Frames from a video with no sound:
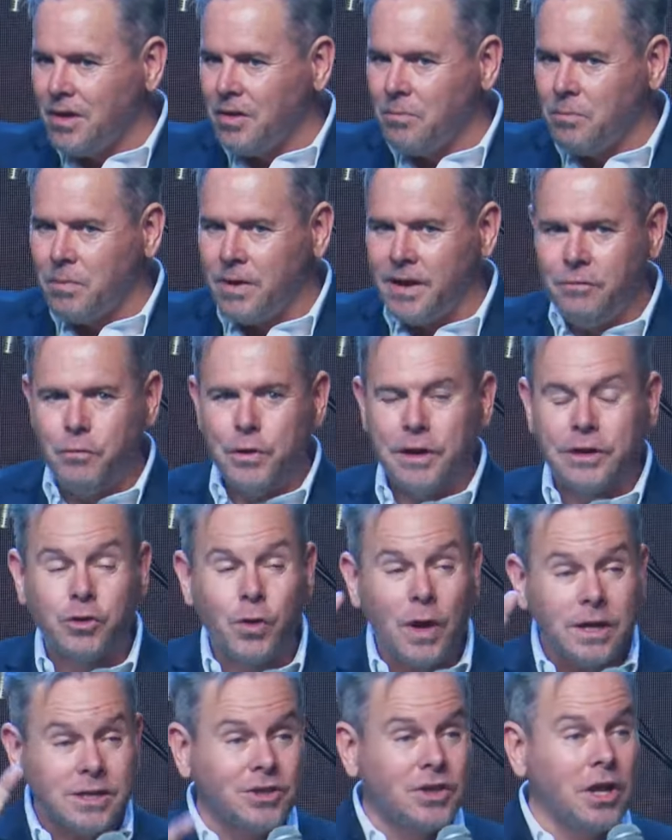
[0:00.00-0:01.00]
But if we
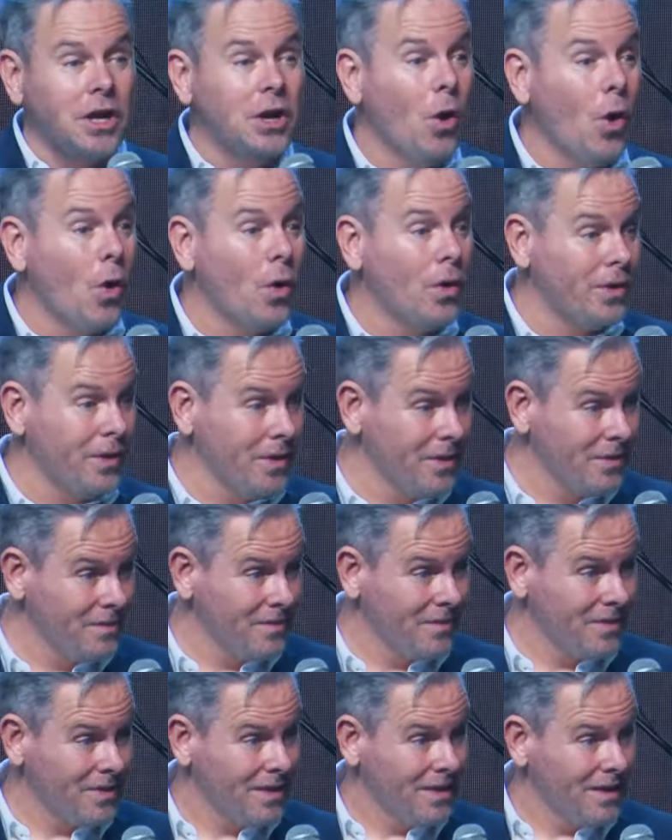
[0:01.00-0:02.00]
trust the Lord,
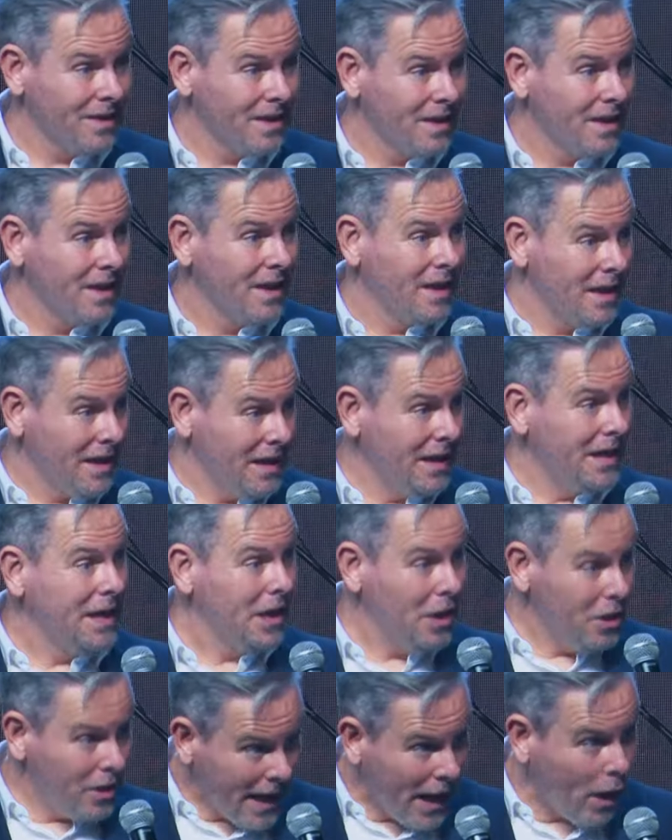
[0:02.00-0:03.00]

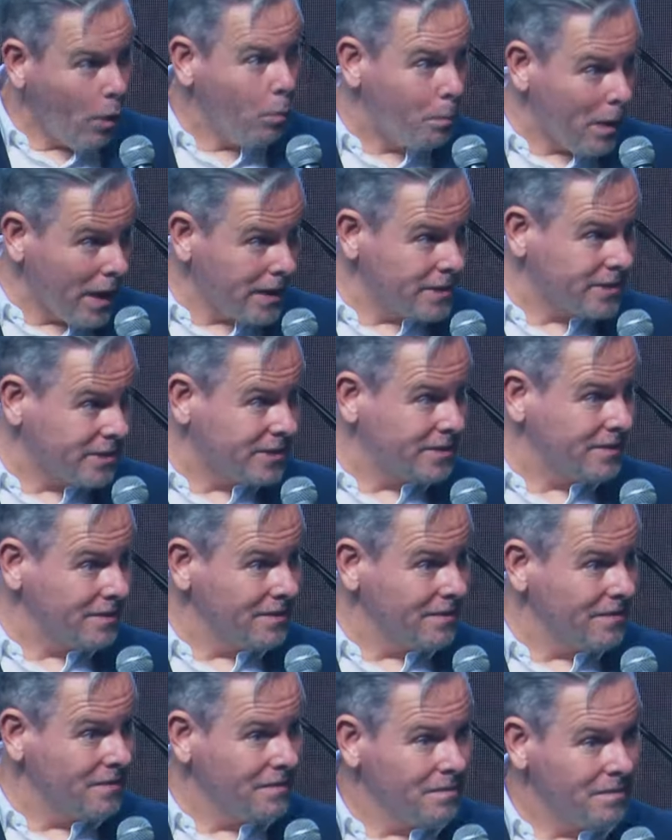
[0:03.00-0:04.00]
He'll help
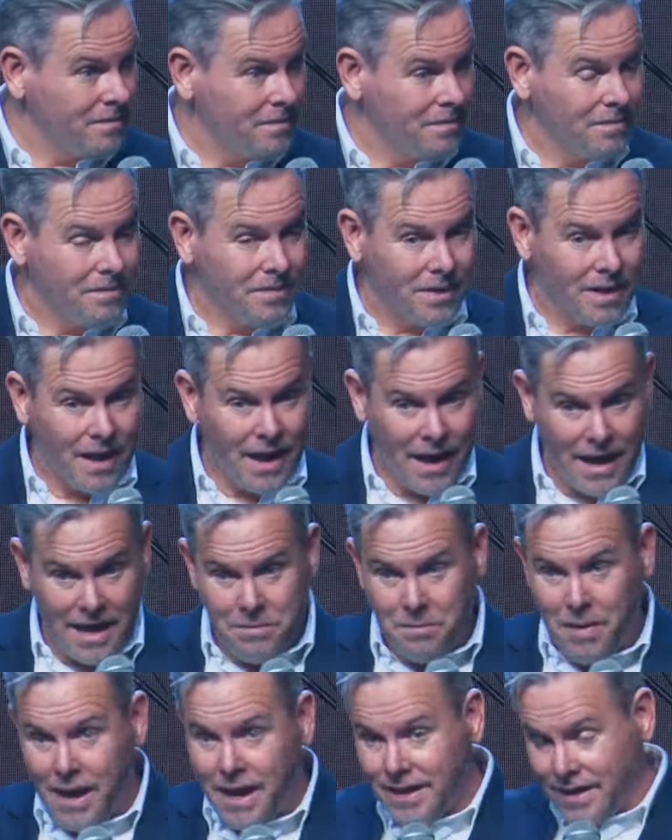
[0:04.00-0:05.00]
us.
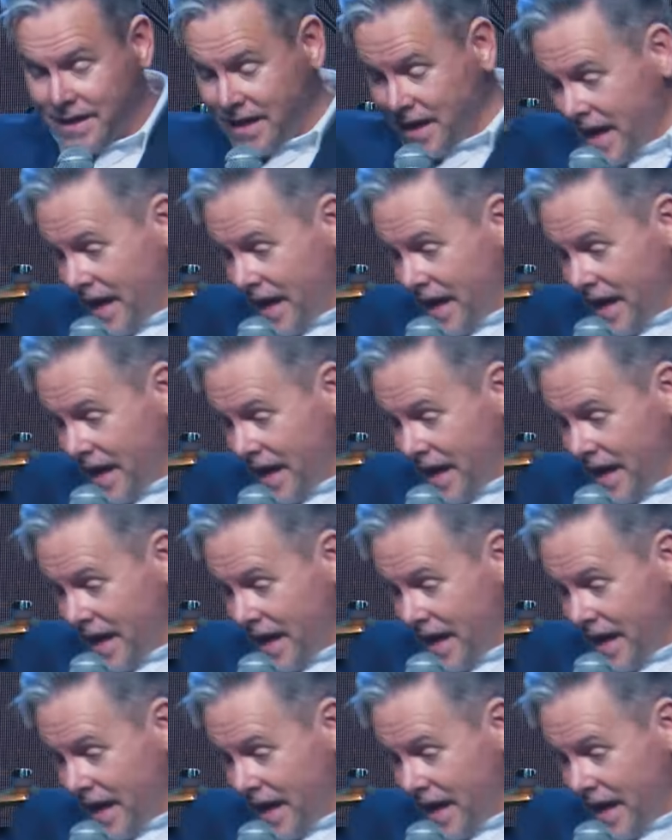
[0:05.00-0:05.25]
Amen. Can I